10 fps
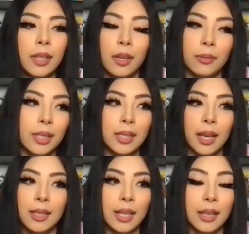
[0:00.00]

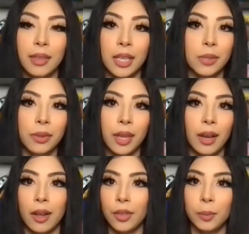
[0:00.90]
discussing things with
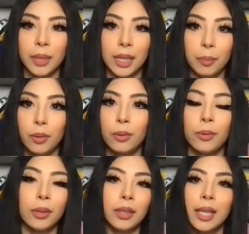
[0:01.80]
like other
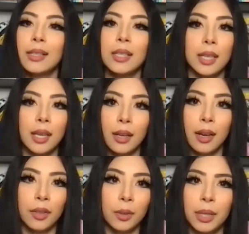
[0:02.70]
people or like
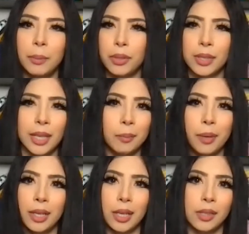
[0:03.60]
seeing other people's like
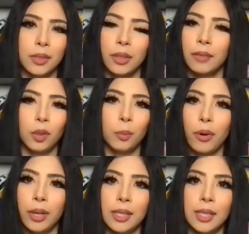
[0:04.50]
opinions or like
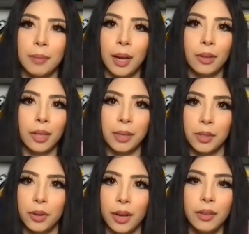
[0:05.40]
viewpoints about like
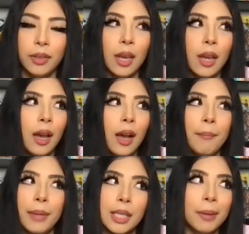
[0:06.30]
mental health,
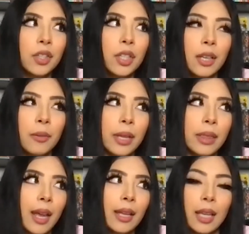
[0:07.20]
especially when
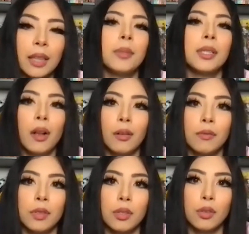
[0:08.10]
like they
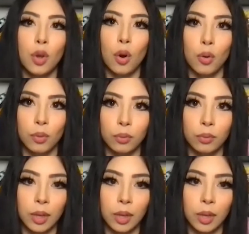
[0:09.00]
themselves don't